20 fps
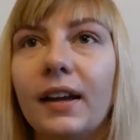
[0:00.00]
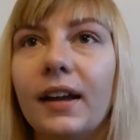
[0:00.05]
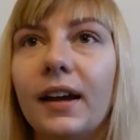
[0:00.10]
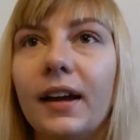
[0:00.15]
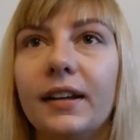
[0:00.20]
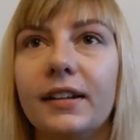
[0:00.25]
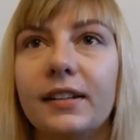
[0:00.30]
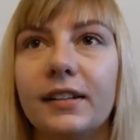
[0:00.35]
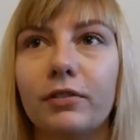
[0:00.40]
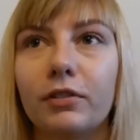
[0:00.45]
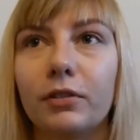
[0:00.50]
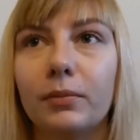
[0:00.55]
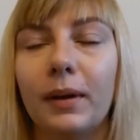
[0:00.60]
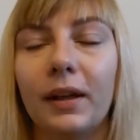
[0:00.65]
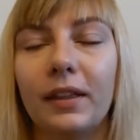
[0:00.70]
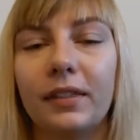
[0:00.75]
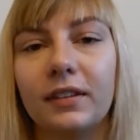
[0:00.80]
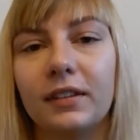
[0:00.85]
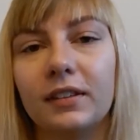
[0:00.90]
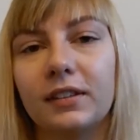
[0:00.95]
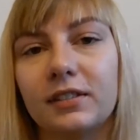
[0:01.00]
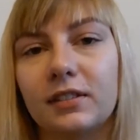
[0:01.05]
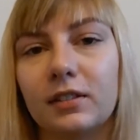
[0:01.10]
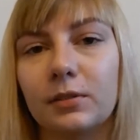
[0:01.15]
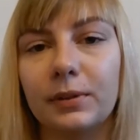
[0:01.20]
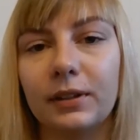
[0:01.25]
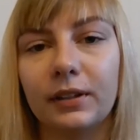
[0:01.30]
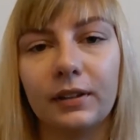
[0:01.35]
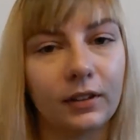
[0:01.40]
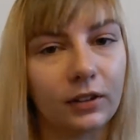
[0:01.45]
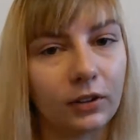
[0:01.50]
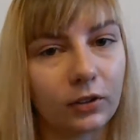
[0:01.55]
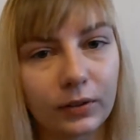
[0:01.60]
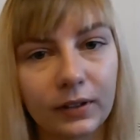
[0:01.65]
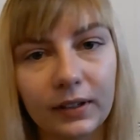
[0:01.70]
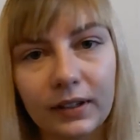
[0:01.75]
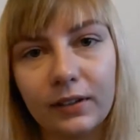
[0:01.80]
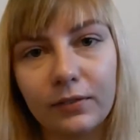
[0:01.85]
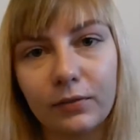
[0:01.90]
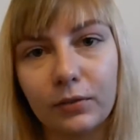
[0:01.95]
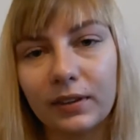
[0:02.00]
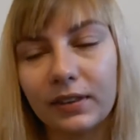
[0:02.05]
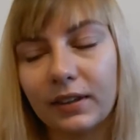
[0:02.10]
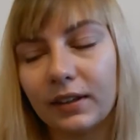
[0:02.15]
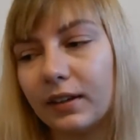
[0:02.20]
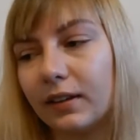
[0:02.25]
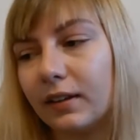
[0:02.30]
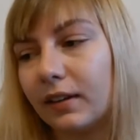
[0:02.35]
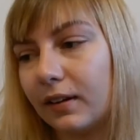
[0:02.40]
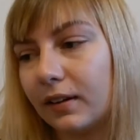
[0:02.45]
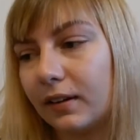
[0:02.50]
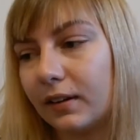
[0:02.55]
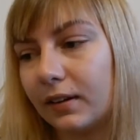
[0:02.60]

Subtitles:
and different methods to be a little creative with it.